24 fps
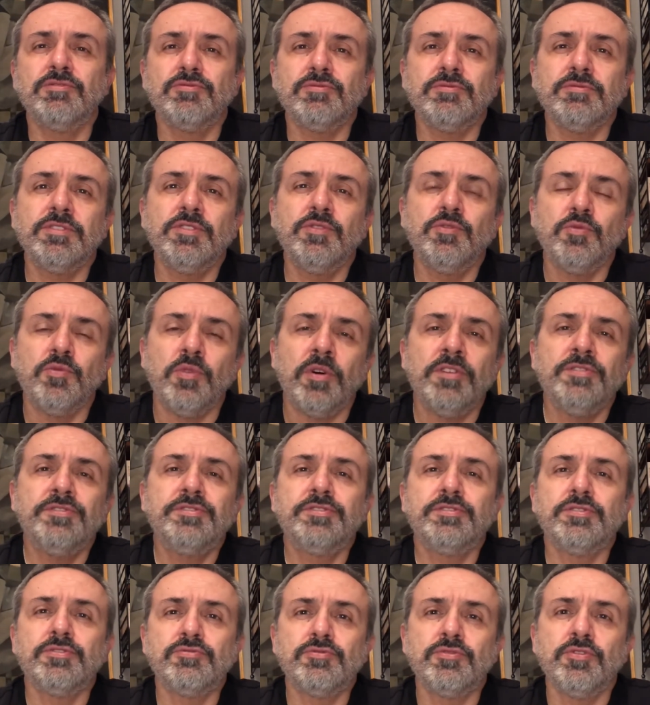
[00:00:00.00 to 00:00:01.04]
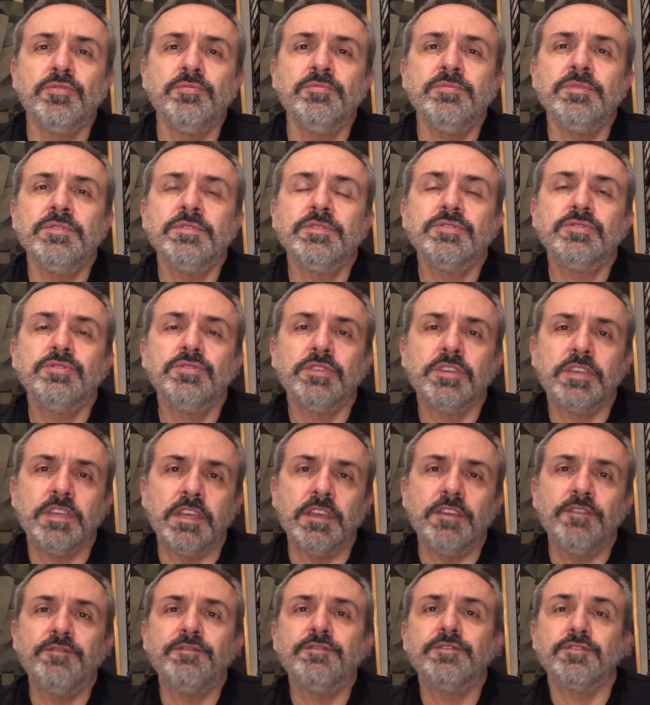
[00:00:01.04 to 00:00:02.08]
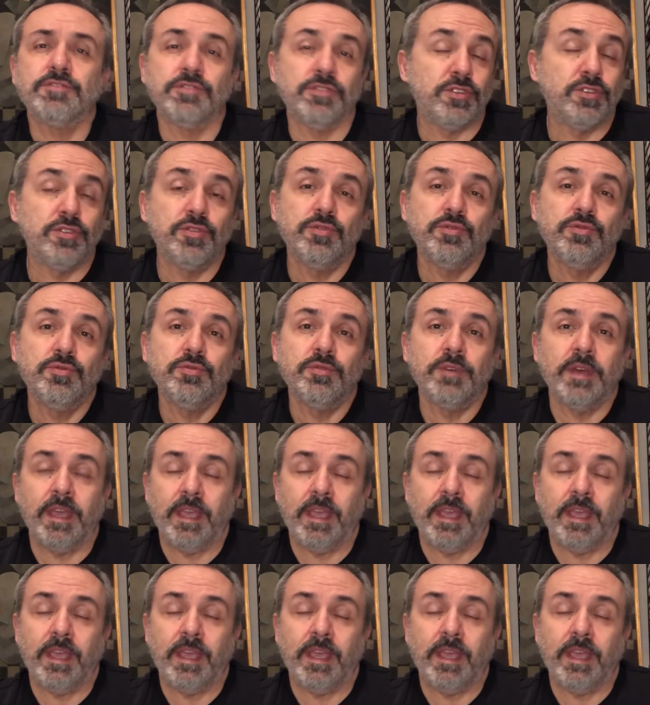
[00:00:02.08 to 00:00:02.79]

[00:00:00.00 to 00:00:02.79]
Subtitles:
you want the room to give to you